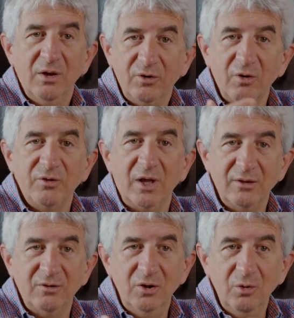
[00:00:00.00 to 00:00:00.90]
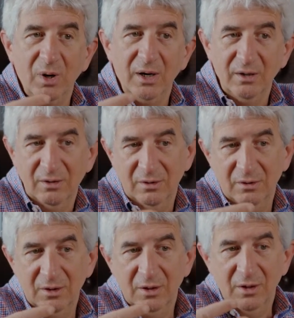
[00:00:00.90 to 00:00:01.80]
so that you are,
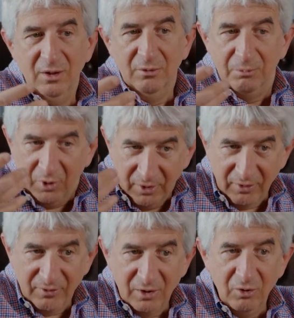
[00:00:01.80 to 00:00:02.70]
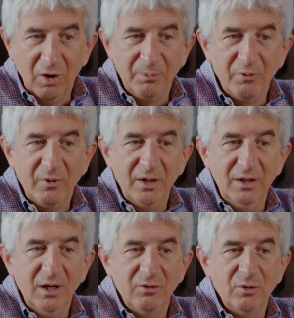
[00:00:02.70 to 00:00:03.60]
as I said, you are
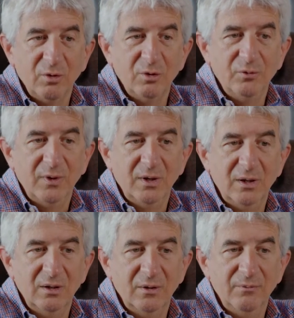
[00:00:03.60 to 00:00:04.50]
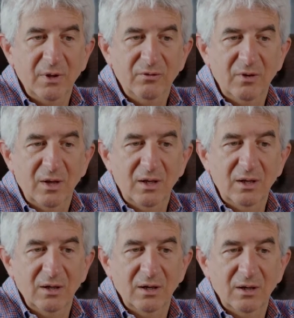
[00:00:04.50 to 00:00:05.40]
providing a sort of,
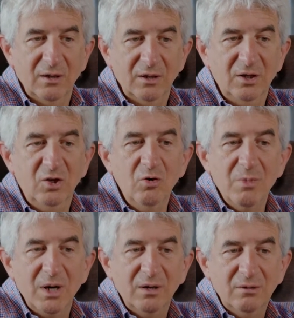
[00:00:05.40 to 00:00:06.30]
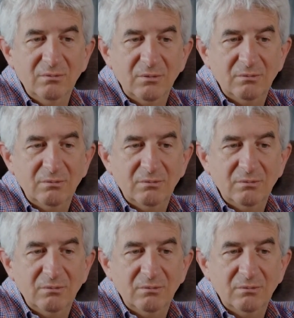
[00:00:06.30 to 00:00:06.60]
a human